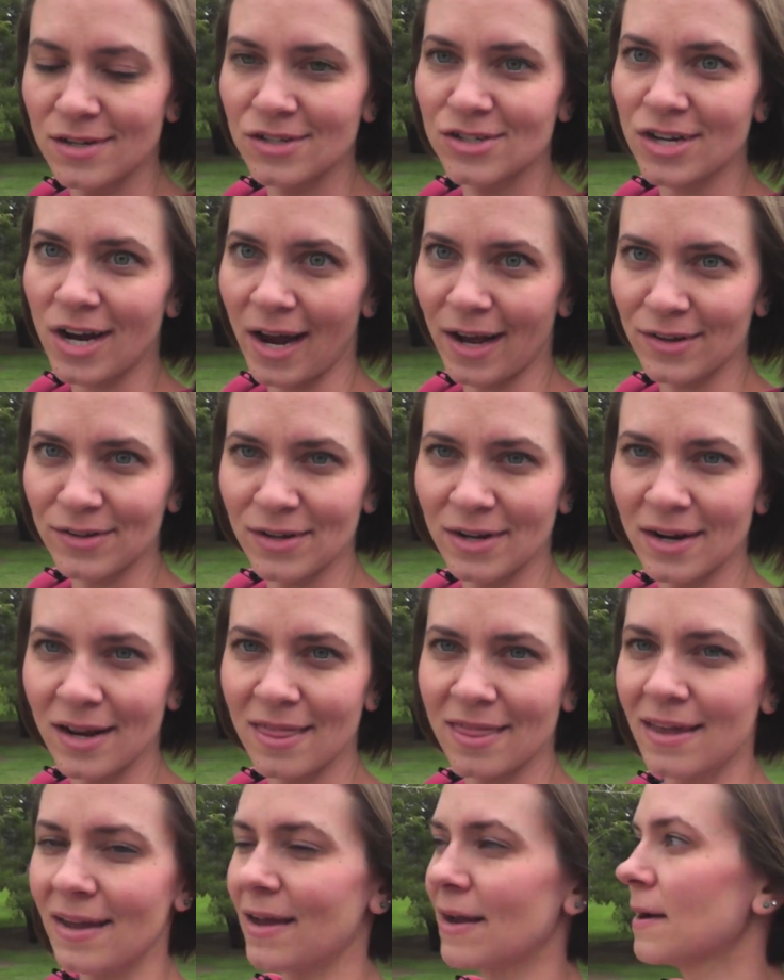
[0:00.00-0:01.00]
childhood
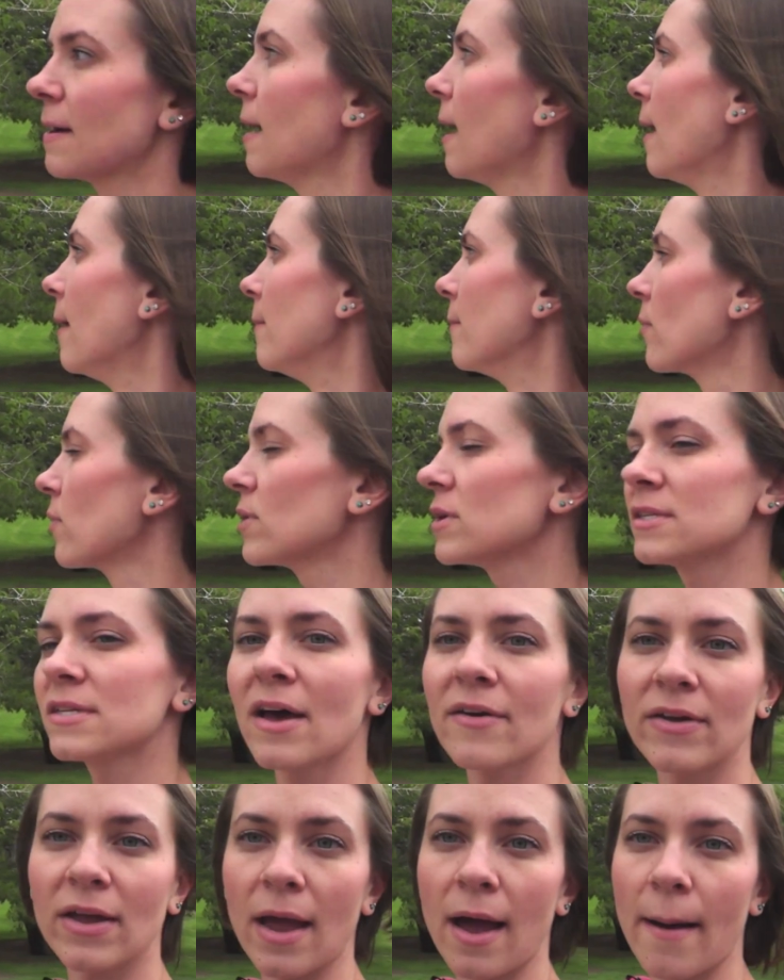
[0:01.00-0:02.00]
thing. Um, we're just
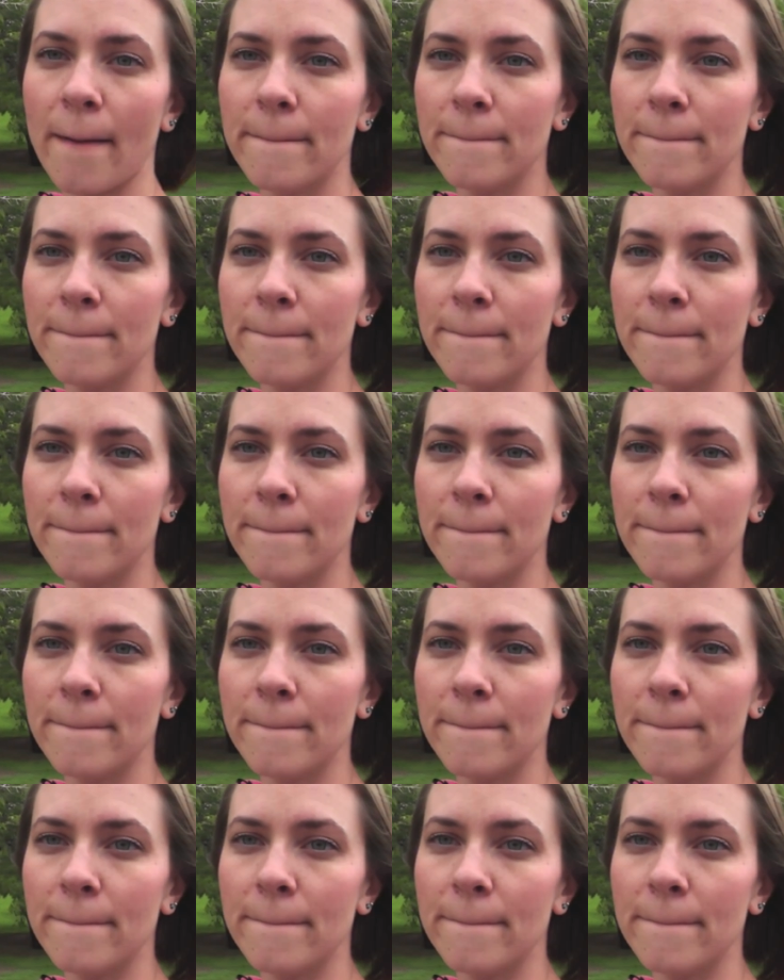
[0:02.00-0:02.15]
having a